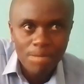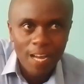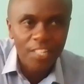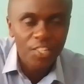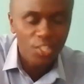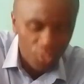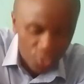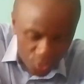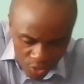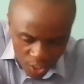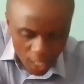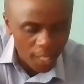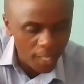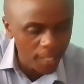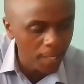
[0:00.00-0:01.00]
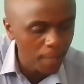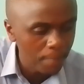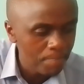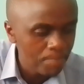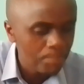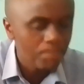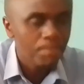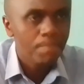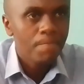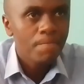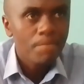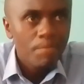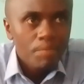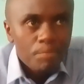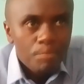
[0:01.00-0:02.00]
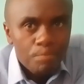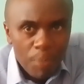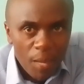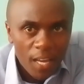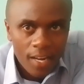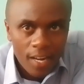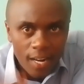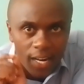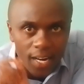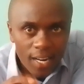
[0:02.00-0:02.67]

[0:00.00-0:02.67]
and instead pick